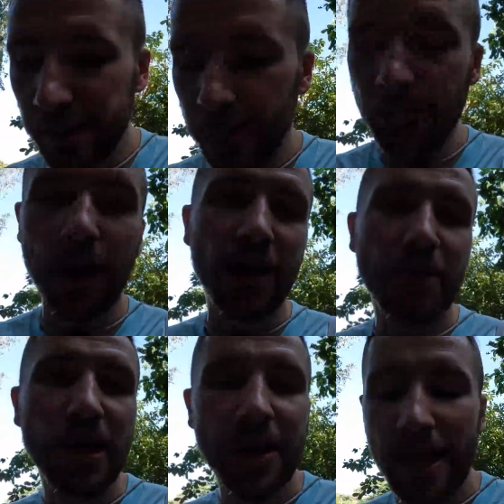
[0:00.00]
the
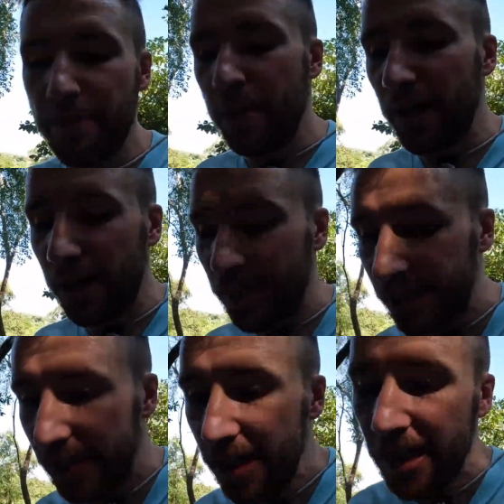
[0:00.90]
Khmer Empire
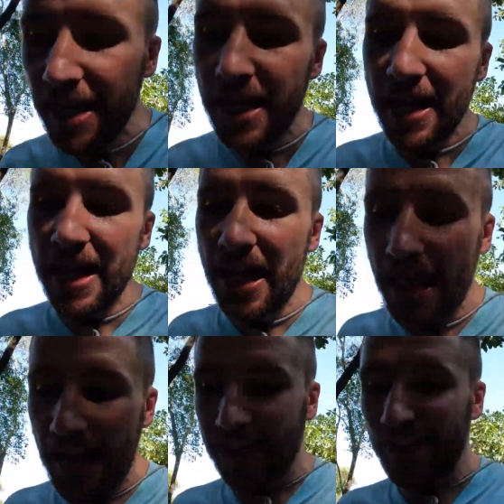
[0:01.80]

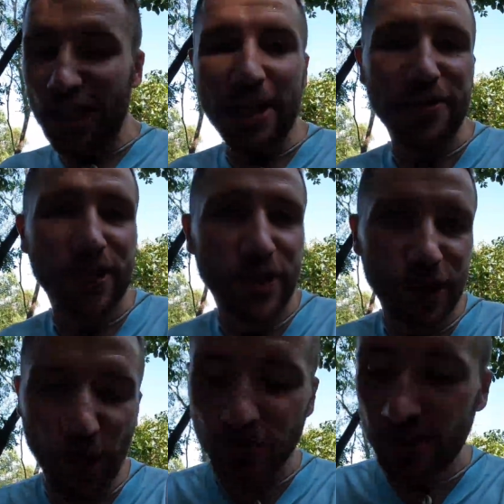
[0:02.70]
as a gift to the
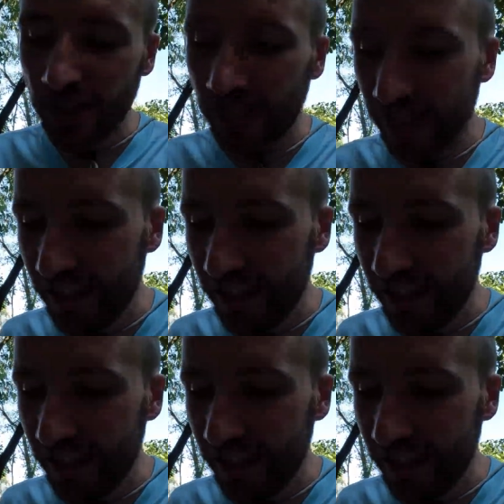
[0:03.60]
gods.